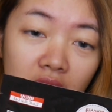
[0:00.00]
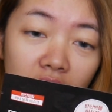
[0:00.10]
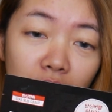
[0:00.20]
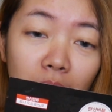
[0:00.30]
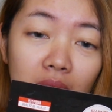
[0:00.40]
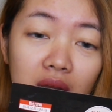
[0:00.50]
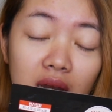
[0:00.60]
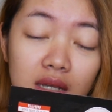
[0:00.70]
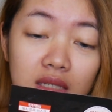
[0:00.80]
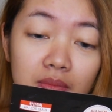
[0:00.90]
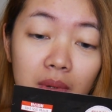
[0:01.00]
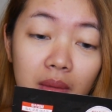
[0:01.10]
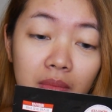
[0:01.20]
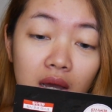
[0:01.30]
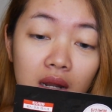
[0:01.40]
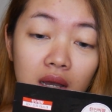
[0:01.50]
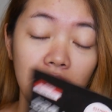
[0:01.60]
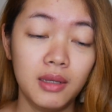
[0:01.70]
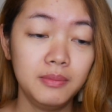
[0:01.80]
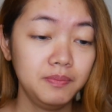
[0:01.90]
I don't know what it is, but I'm
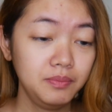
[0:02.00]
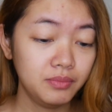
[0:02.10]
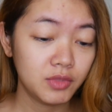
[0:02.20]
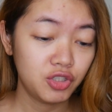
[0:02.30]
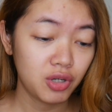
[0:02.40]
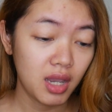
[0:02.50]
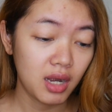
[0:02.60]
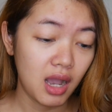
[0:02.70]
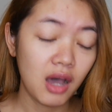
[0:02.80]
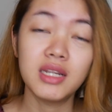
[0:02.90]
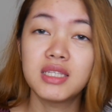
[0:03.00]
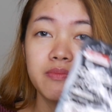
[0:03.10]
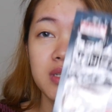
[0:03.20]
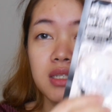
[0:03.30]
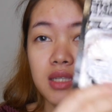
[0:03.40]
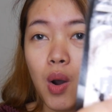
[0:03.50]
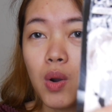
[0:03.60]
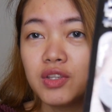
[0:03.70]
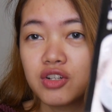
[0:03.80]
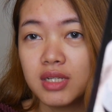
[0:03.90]
gonna try it out. It seems so
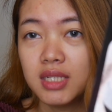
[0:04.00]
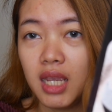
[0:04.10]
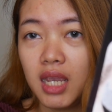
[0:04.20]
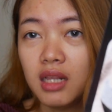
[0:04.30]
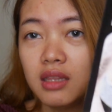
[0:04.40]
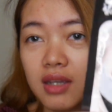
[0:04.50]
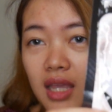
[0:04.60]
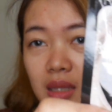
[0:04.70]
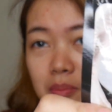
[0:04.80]
interesting. Look at the